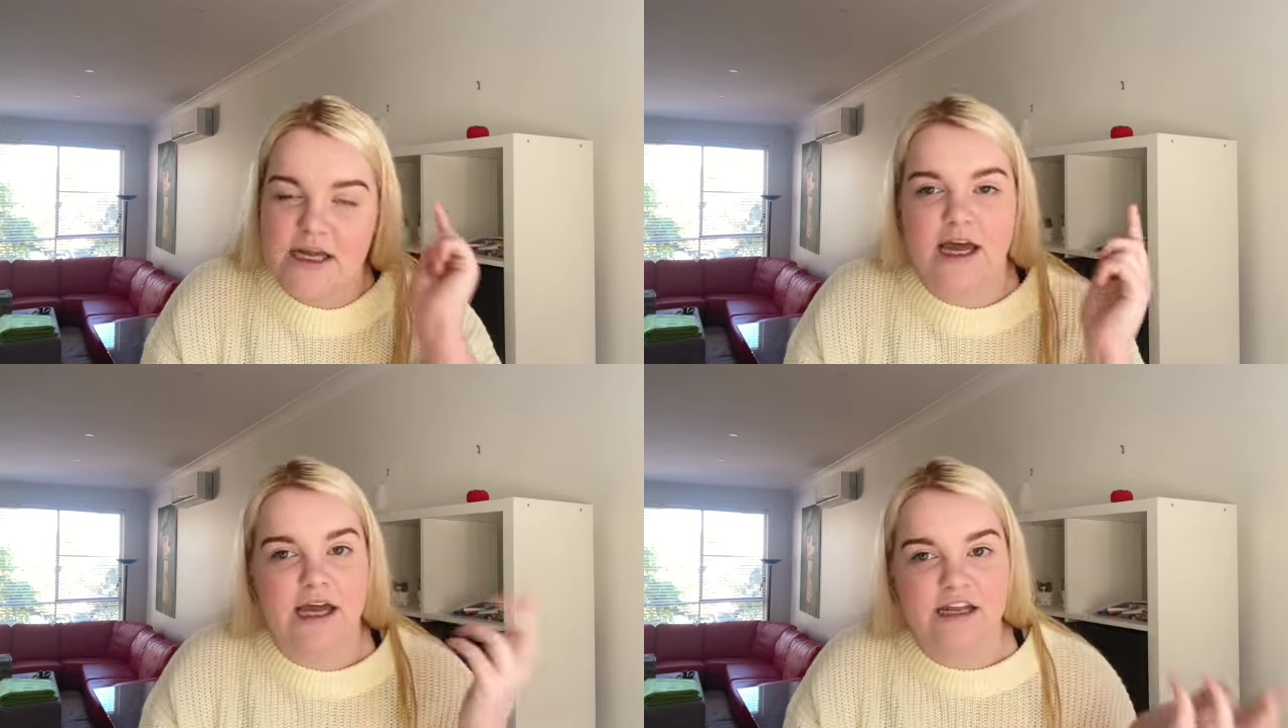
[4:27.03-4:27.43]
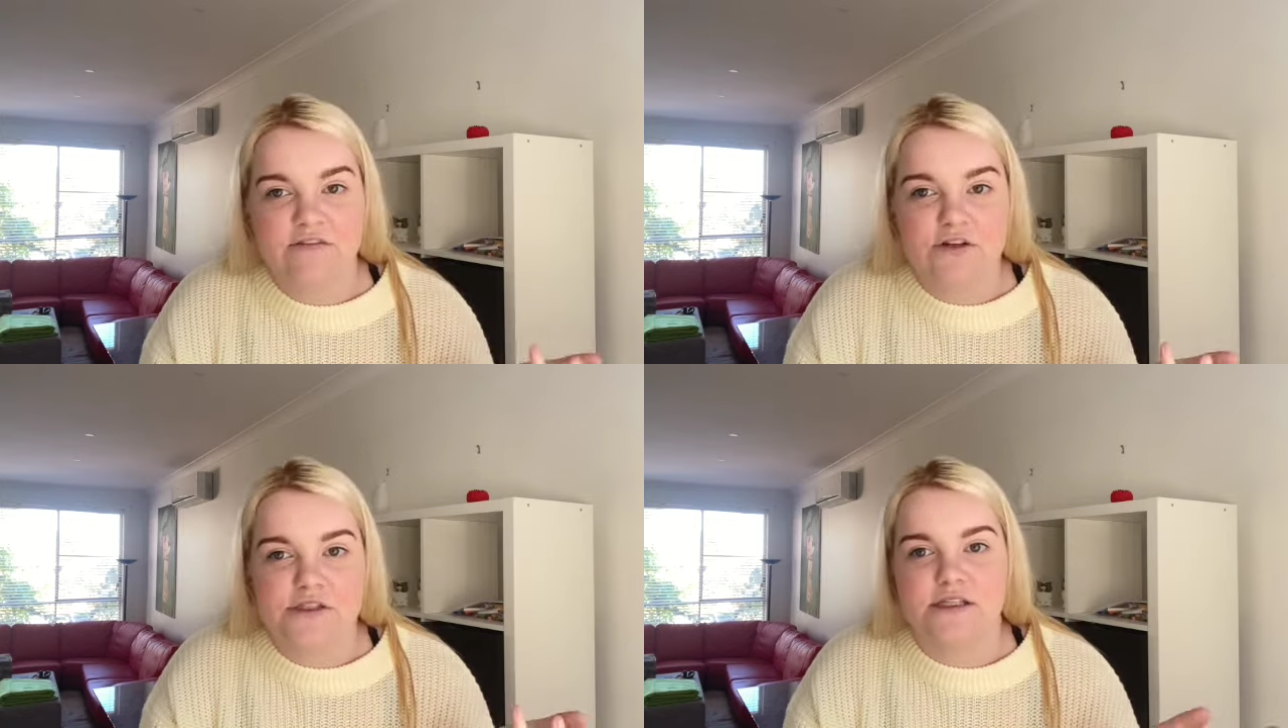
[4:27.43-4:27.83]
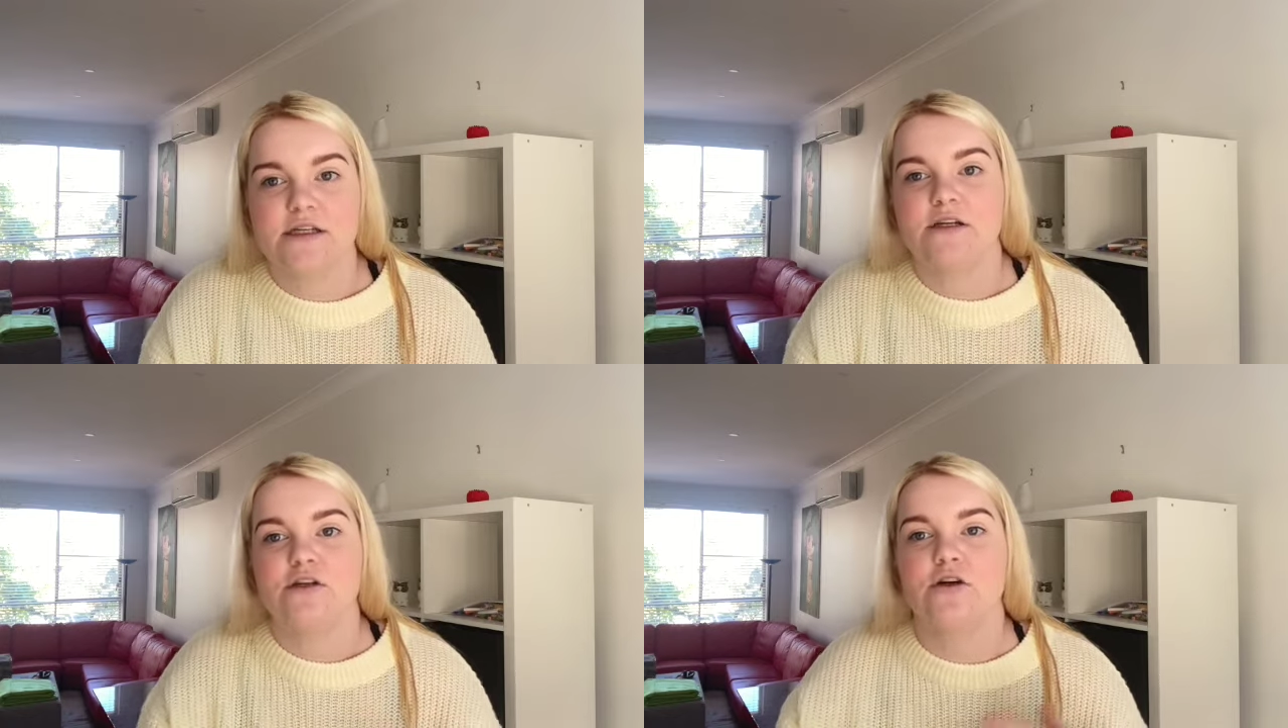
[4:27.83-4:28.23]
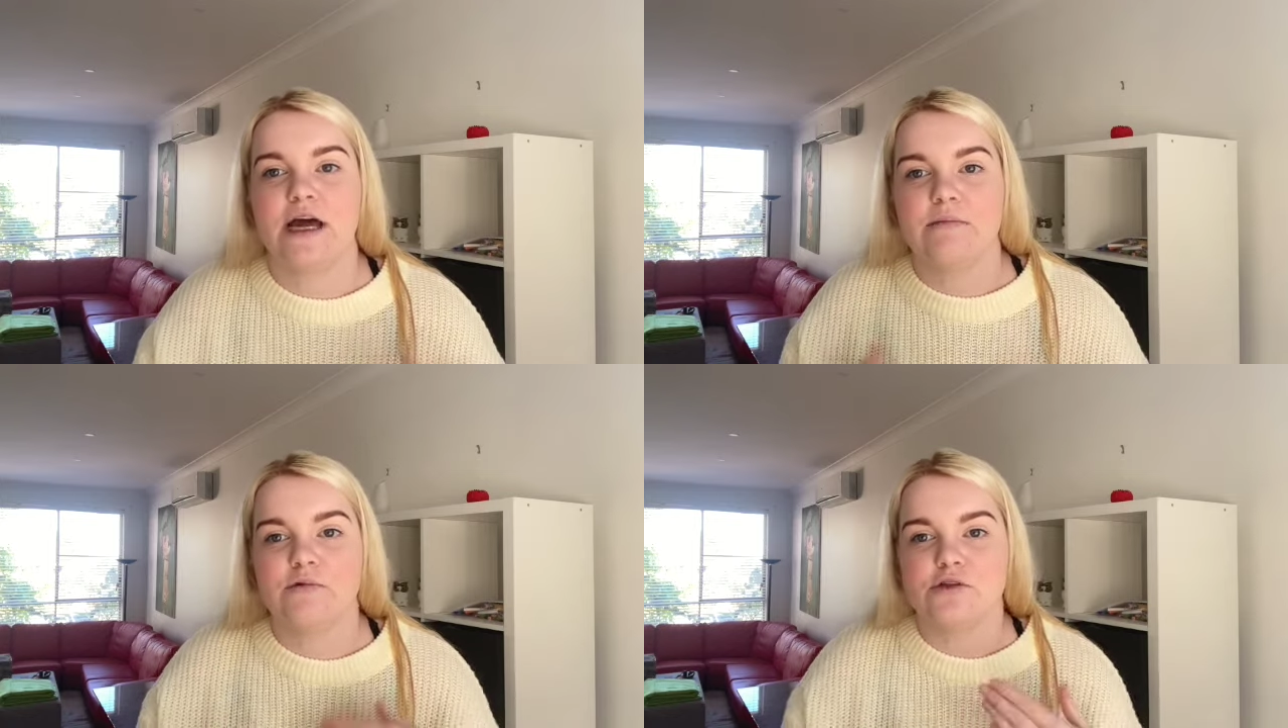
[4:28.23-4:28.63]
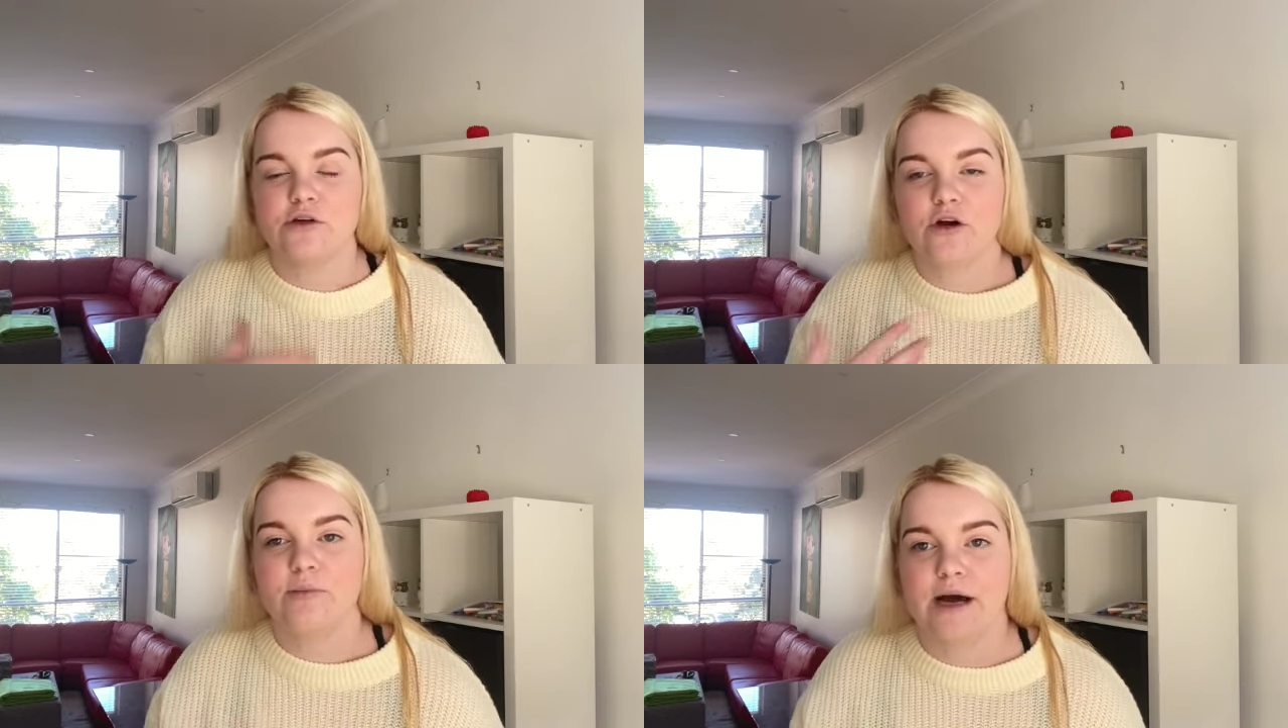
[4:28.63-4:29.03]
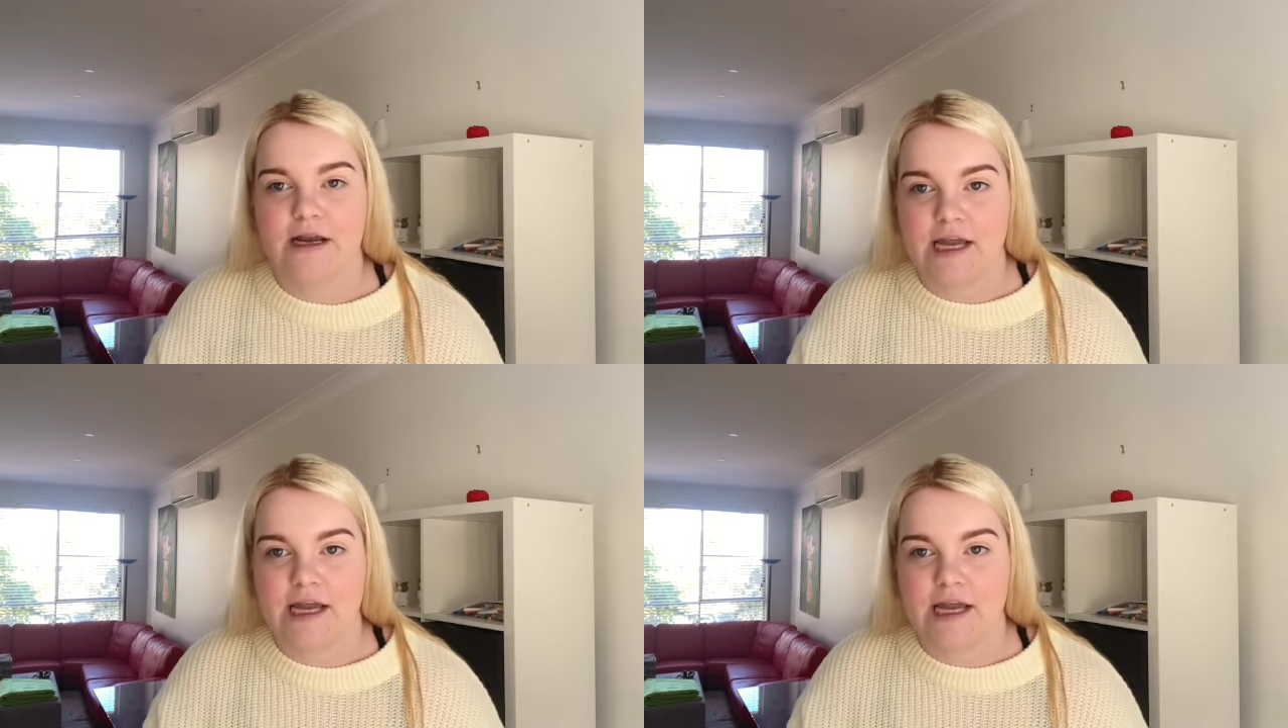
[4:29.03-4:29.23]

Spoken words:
And if you didn't, you're able to go back